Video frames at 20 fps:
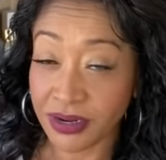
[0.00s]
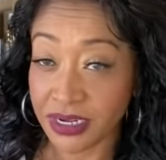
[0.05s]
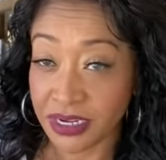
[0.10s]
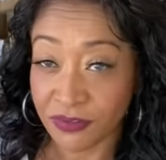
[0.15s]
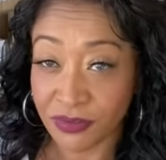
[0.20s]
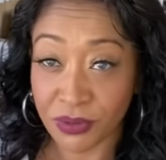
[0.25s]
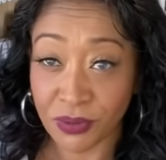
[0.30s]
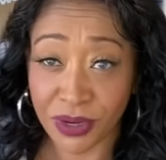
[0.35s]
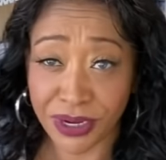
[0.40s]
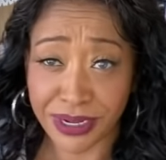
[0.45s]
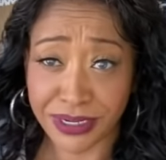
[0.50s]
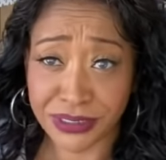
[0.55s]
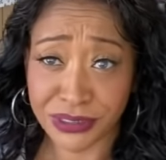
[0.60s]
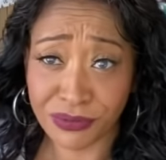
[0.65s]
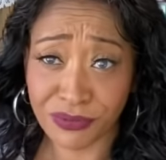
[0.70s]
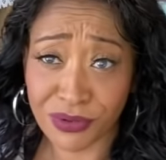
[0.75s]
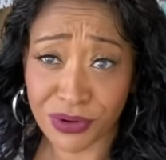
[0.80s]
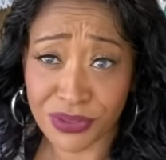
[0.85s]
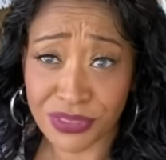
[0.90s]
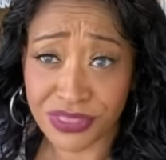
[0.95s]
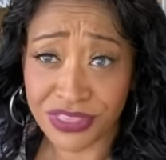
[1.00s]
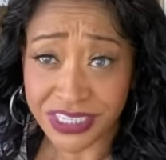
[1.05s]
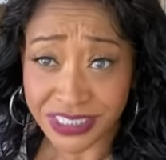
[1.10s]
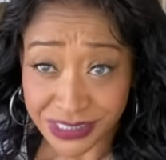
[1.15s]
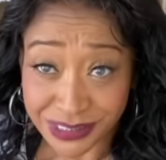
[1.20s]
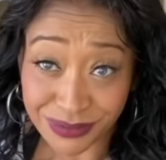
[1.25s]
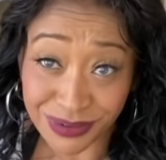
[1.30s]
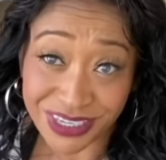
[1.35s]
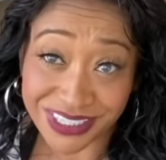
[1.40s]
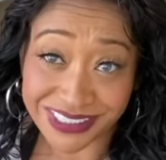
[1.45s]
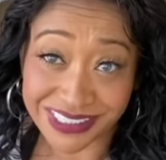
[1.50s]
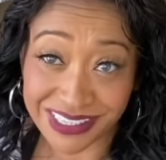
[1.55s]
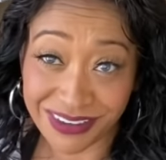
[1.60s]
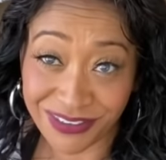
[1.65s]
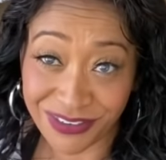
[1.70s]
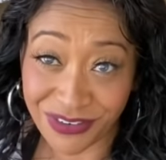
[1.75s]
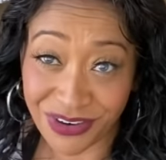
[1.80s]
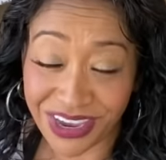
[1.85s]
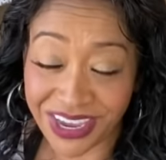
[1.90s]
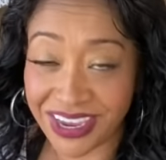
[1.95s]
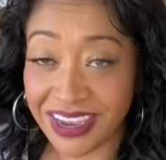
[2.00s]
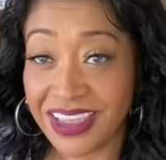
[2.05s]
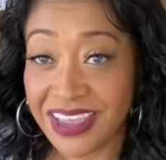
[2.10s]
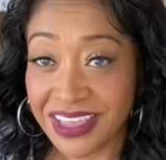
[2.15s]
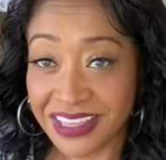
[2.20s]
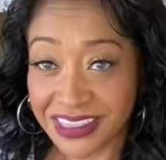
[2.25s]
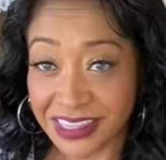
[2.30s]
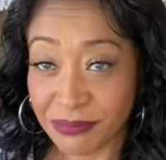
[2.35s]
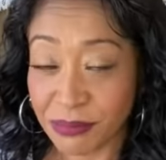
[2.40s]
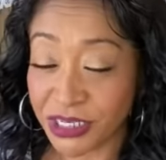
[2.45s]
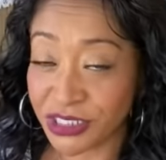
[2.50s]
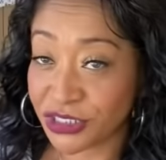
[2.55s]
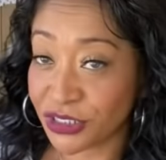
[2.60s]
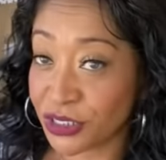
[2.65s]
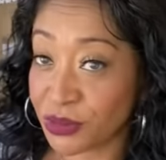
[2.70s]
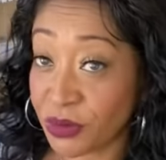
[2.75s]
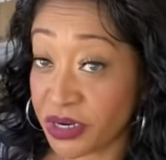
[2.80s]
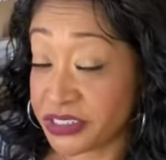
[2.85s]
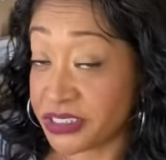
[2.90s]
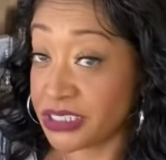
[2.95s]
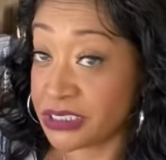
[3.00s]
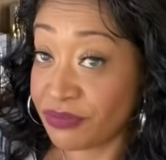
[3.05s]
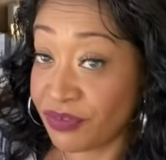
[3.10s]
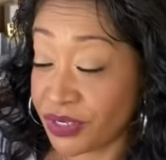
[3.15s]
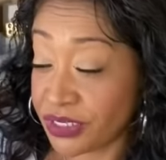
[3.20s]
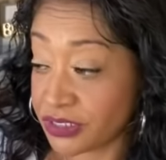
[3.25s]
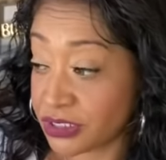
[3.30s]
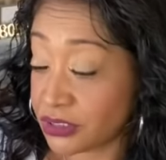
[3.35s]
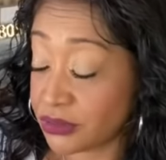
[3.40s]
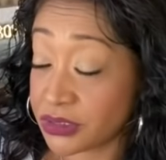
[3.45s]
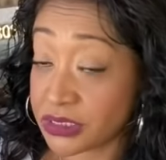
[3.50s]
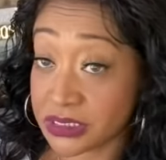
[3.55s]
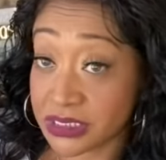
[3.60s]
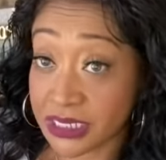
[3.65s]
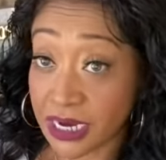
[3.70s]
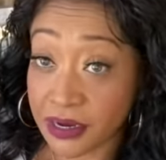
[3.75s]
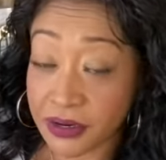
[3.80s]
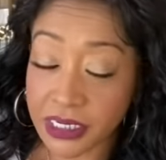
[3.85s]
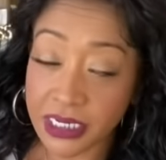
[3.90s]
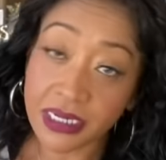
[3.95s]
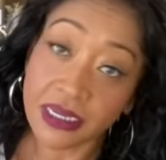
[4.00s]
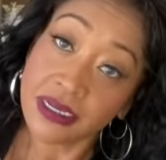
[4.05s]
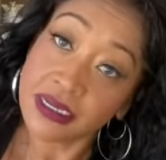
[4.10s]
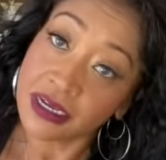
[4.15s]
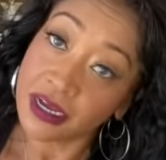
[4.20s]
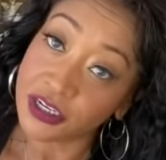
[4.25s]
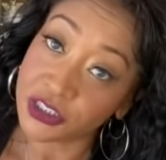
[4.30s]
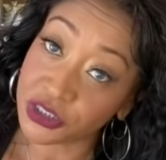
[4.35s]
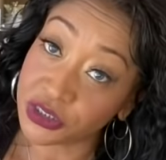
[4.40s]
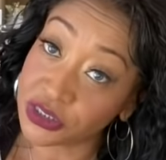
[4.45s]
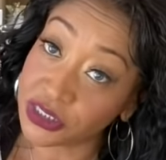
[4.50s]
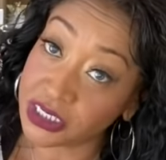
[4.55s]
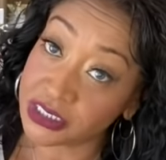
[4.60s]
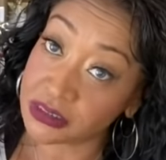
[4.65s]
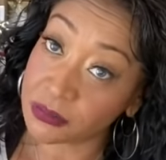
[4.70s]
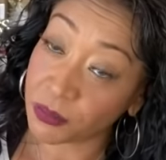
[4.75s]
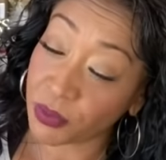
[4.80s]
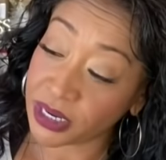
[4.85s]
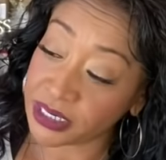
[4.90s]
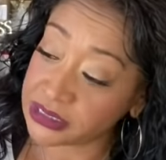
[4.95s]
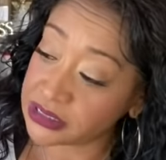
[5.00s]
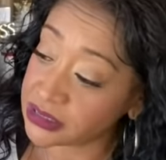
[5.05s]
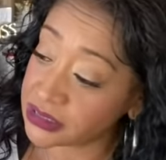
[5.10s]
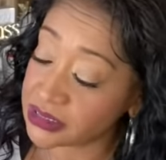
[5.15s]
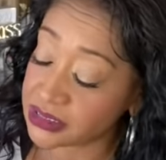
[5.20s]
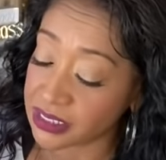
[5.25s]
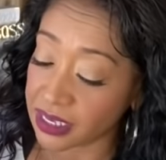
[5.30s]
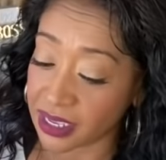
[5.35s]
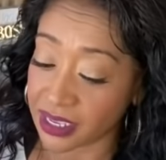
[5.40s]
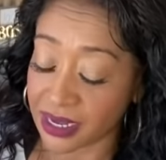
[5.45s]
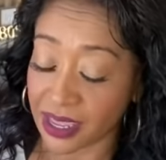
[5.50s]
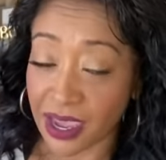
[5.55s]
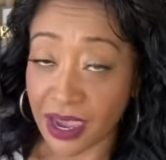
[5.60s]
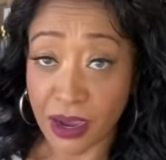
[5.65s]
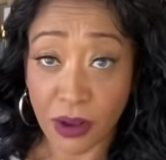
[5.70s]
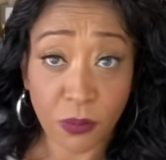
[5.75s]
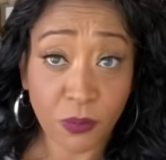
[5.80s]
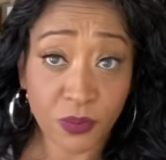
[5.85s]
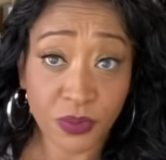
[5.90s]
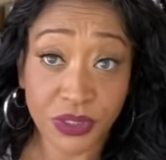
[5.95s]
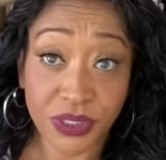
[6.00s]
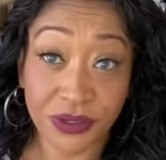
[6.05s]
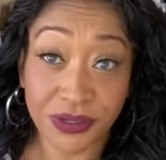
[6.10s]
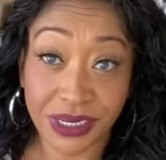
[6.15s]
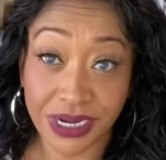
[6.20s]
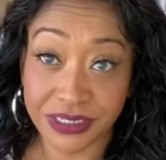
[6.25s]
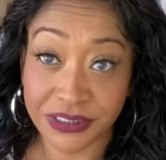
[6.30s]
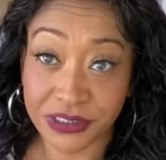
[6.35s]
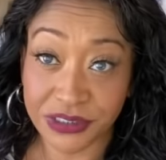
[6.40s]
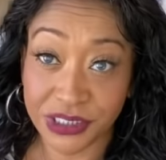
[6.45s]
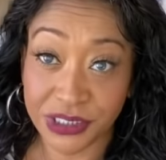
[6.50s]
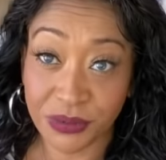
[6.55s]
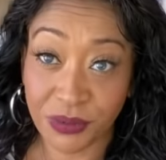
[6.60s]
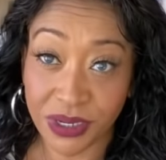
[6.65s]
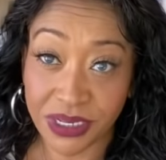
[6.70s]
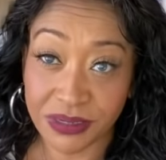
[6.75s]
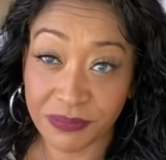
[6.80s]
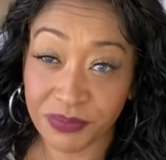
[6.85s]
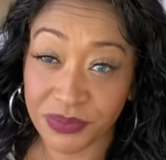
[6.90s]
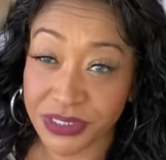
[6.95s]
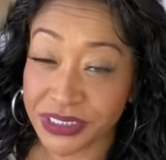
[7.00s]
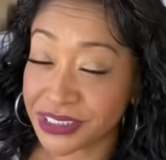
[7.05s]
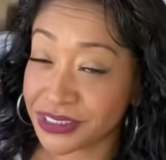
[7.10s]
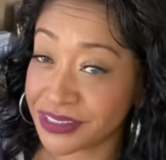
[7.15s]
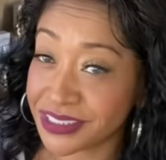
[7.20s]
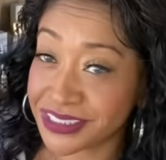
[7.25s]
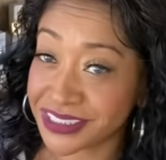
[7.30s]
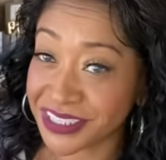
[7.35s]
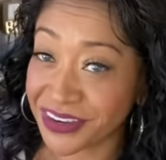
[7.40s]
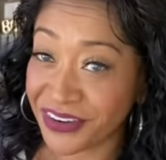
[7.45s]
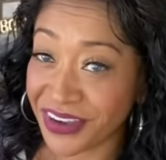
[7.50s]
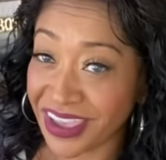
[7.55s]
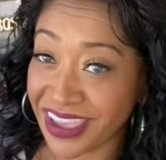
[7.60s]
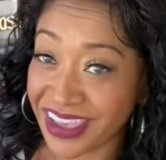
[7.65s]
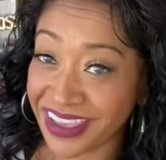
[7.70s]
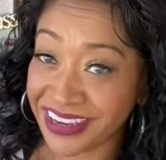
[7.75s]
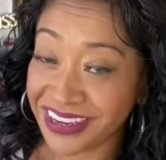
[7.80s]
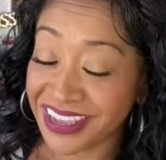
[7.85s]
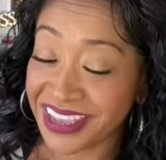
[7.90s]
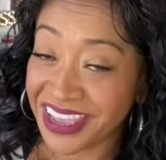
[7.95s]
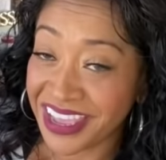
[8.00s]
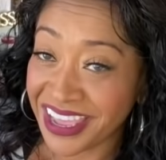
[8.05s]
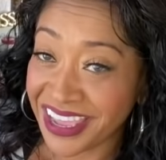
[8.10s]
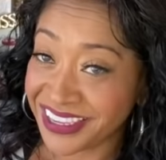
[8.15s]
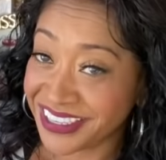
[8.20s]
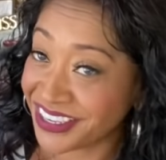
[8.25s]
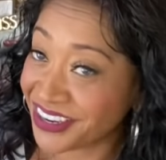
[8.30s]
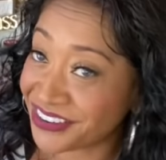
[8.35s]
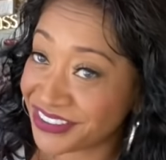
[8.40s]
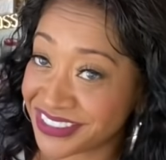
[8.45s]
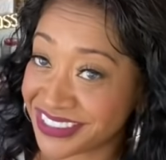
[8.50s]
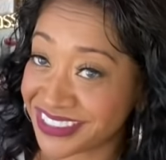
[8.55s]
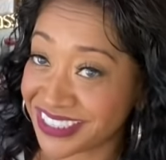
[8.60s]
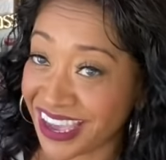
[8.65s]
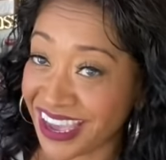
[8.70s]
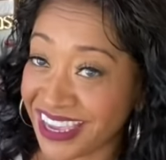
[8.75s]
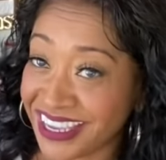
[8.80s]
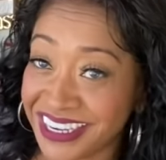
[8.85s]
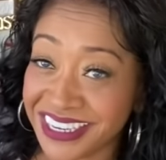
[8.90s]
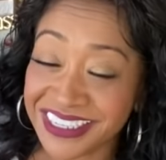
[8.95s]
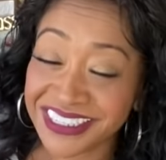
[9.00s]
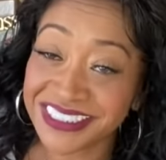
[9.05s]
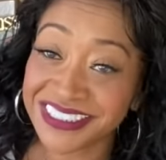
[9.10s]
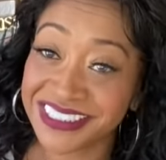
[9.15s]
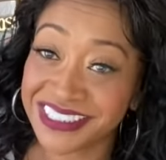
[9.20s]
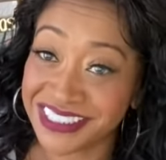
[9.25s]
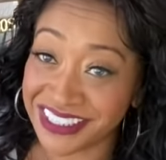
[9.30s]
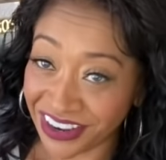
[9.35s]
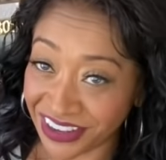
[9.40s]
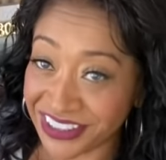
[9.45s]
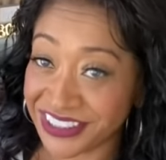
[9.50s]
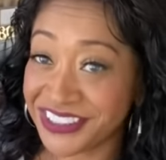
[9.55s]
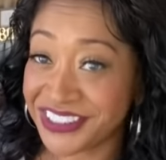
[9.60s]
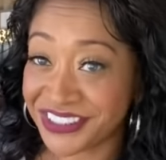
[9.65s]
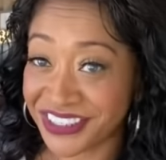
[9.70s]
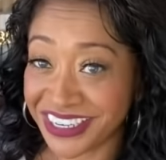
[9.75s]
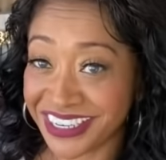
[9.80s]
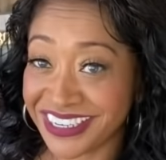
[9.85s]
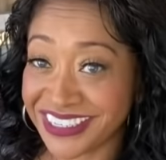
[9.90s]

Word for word: And if you want to enter for this week's giveaway, then make sure you watch this video to its entirety. I'll show you guys the prizes and how you can enter to win. So let's go ahead and go inside Dollar Tree.